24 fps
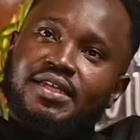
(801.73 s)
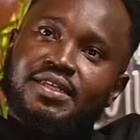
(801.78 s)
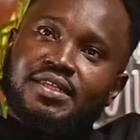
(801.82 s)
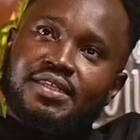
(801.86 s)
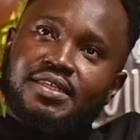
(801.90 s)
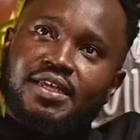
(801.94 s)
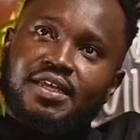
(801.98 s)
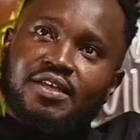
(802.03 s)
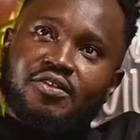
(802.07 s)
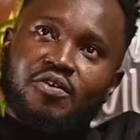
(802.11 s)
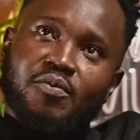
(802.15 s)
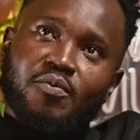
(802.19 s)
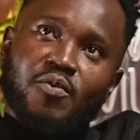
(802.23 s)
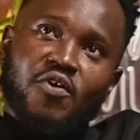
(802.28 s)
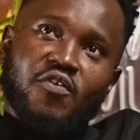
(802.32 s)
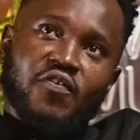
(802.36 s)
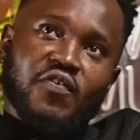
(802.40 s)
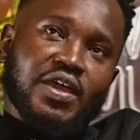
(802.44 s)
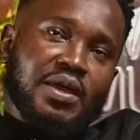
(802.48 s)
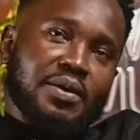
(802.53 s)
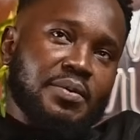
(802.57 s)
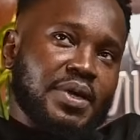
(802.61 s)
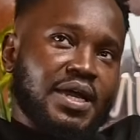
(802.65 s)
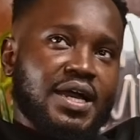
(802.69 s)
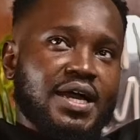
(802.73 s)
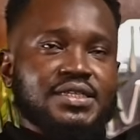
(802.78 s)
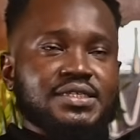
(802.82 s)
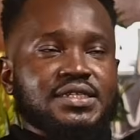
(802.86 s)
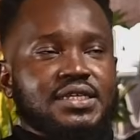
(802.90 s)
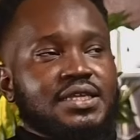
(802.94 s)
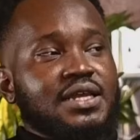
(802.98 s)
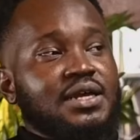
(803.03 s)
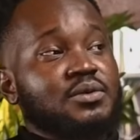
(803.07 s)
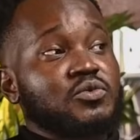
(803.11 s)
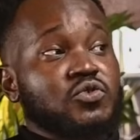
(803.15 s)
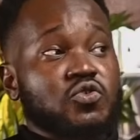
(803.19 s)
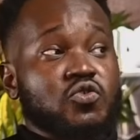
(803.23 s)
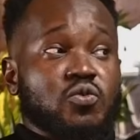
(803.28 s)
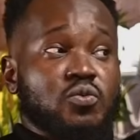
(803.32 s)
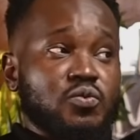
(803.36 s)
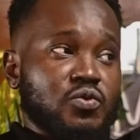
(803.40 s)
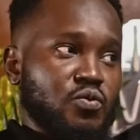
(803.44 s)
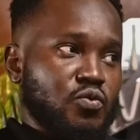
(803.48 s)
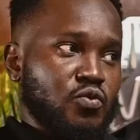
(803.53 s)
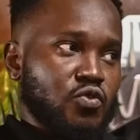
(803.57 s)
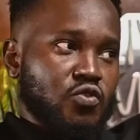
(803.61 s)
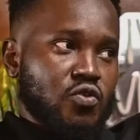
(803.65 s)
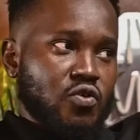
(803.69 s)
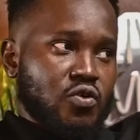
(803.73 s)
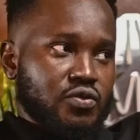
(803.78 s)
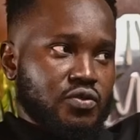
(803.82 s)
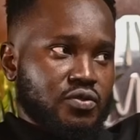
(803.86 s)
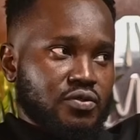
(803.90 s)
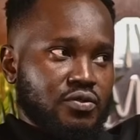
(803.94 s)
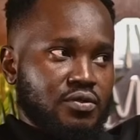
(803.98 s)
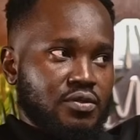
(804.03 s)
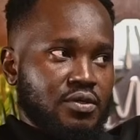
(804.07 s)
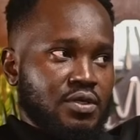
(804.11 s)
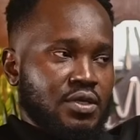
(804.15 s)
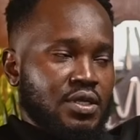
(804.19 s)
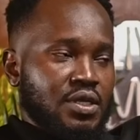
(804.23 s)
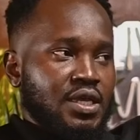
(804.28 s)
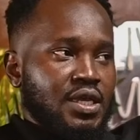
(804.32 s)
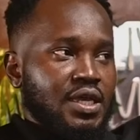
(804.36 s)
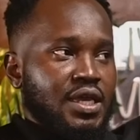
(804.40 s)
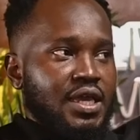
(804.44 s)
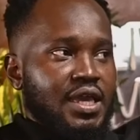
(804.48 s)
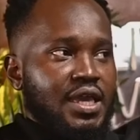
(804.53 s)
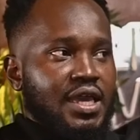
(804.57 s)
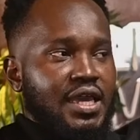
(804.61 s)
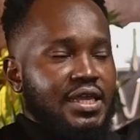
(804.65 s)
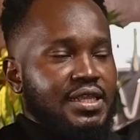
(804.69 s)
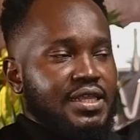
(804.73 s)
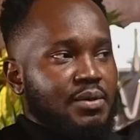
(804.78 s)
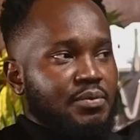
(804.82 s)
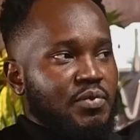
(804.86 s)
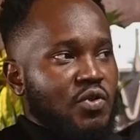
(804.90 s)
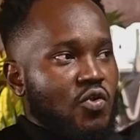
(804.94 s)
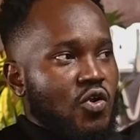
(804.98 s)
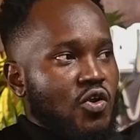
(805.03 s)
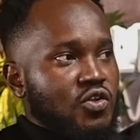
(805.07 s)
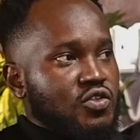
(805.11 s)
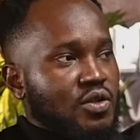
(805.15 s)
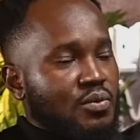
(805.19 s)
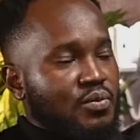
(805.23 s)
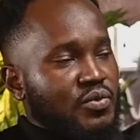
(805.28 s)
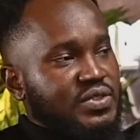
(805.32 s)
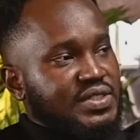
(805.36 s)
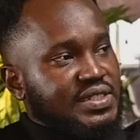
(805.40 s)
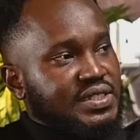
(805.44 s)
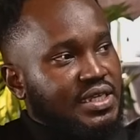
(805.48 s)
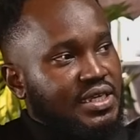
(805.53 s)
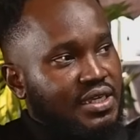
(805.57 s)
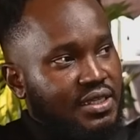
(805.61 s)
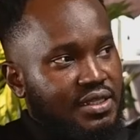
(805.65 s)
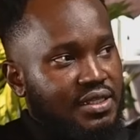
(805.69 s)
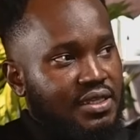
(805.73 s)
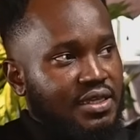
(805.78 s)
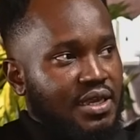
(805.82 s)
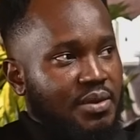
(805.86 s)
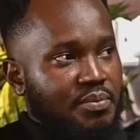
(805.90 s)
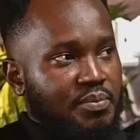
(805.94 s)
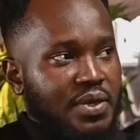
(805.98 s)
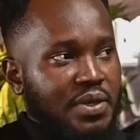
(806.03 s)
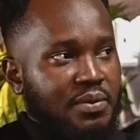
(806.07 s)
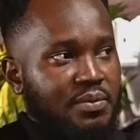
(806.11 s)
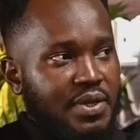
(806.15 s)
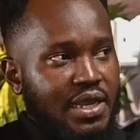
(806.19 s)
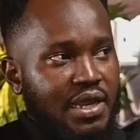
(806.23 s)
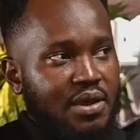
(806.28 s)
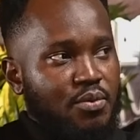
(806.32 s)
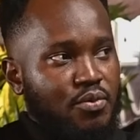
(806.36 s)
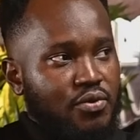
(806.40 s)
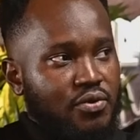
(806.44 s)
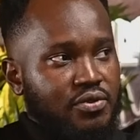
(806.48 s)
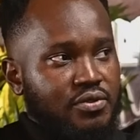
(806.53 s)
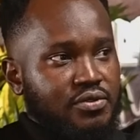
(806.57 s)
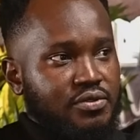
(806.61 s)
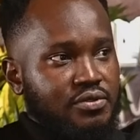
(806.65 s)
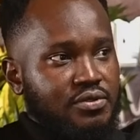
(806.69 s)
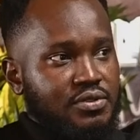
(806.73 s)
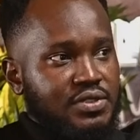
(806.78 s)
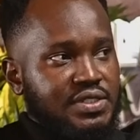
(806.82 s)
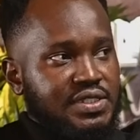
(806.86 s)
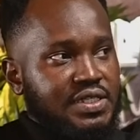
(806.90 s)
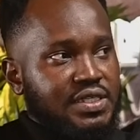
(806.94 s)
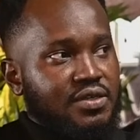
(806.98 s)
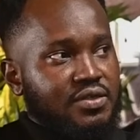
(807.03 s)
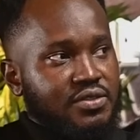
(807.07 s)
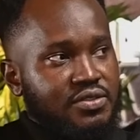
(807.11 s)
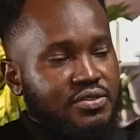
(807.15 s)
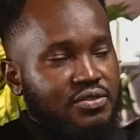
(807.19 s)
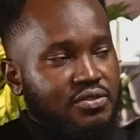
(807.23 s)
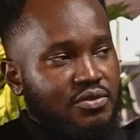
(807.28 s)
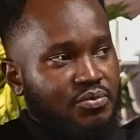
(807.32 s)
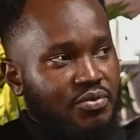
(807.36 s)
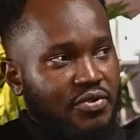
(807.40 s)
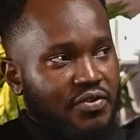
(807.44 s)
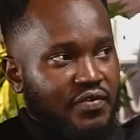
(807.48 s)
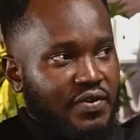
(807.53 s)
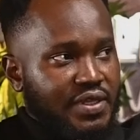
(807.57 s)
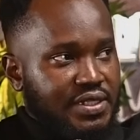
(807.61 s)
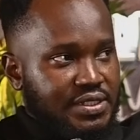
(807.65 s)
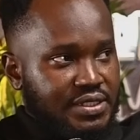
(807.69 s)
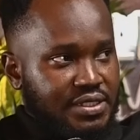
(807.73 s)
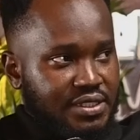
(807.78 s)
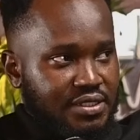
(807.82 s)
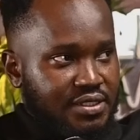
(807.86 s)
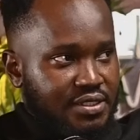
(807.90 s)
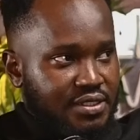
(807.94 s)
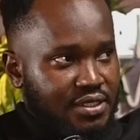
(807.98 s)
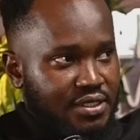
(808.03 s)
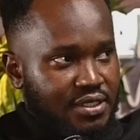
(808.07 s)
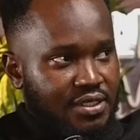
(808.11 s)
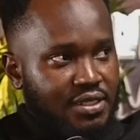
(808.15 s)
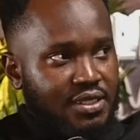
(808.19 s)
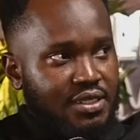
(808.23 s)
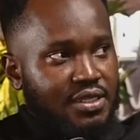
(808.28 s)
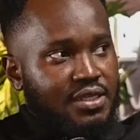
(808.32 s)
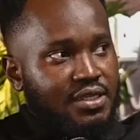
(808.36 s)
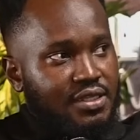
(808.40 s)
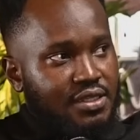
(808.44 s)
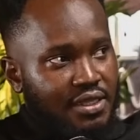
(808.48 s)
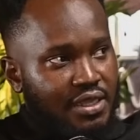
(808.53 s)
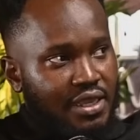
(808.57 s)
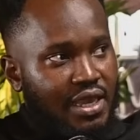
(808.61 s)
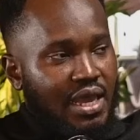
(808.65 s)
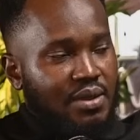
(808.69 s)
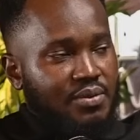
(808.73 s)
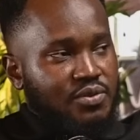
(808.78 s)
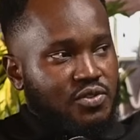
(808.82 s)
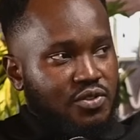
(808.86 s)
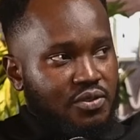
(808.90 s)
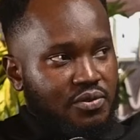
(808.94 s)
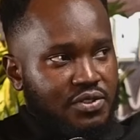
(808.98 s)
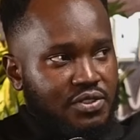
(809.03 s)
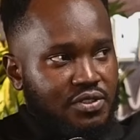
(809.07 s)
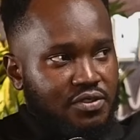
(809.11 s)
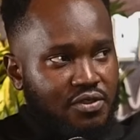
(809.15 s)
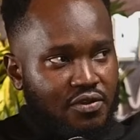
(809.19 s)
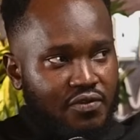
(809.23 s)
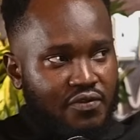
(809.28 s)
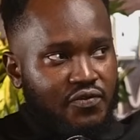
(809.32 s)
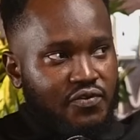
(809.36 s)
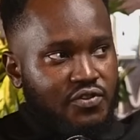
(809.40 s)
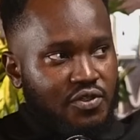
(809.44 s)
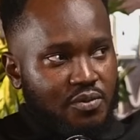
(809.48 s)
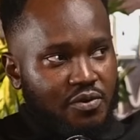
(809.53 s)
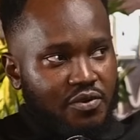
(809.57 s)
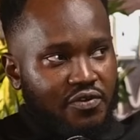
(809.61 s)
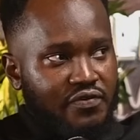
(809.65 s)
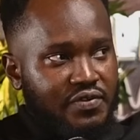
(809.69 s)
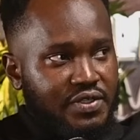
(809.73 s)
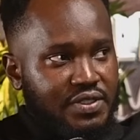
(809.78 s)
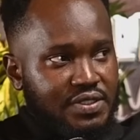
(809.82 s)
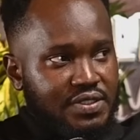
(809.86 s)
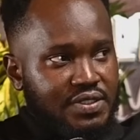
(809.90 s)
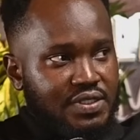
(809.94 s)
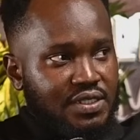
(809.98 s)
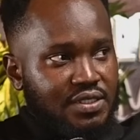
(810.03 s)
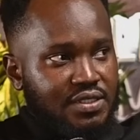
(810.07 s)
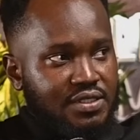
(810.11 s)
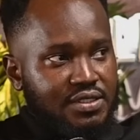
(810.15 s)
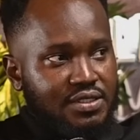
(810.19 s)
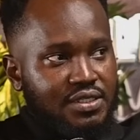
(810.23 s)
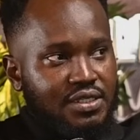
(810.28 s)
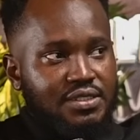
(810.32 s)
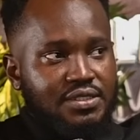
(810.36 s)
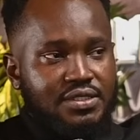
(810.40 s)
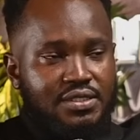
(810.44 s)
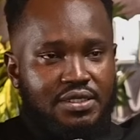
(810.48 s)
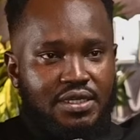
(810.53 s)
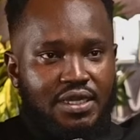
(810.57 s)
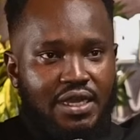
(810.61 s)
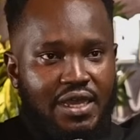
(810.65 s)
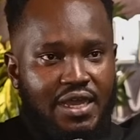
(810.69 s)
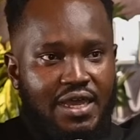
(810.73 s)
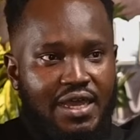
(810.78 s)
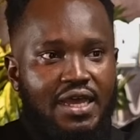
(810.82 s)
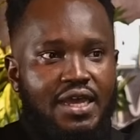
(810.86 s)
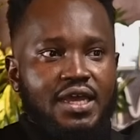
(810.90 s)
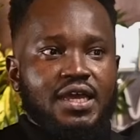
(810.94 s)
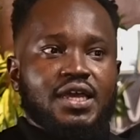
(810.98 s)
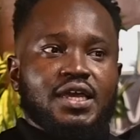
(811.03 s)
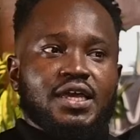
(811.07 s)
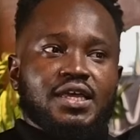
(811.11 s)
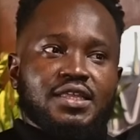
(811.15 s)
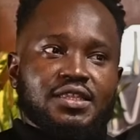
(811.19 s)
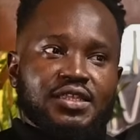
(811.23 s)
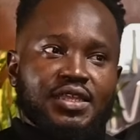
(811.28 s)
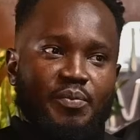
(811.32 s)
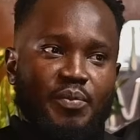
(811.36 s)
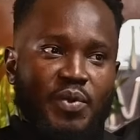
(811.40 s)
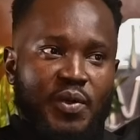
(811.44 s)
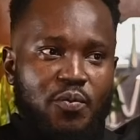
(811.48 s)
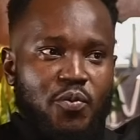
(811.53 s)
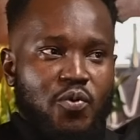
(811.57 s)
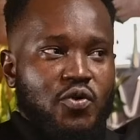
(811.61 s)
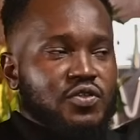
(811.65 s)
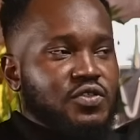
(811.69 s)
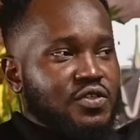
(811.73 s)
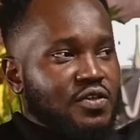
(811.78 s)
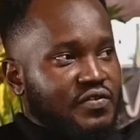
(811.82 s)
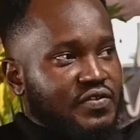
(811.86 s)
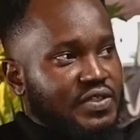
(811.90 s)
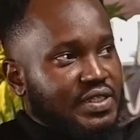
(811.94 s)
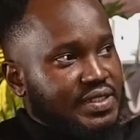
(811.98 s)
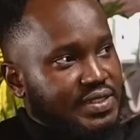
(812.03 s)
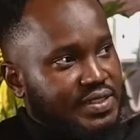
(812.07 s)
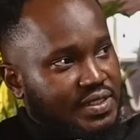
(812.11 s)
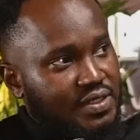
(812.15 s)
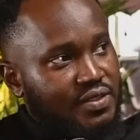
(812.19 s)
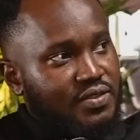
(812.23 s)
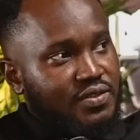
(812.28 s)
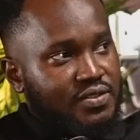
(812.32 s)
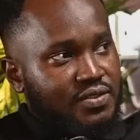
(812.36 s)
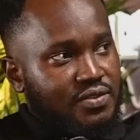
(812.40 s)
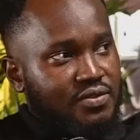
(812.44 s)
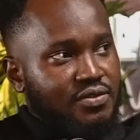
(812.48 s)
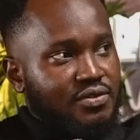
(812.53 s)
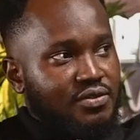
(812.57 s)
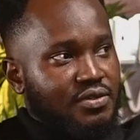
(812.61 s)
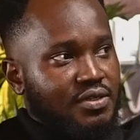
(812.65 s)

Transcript: the number of chemicals and names does. And because almost skin is permeable, skills no prevent the absorption of some of these things. The purpose of the skills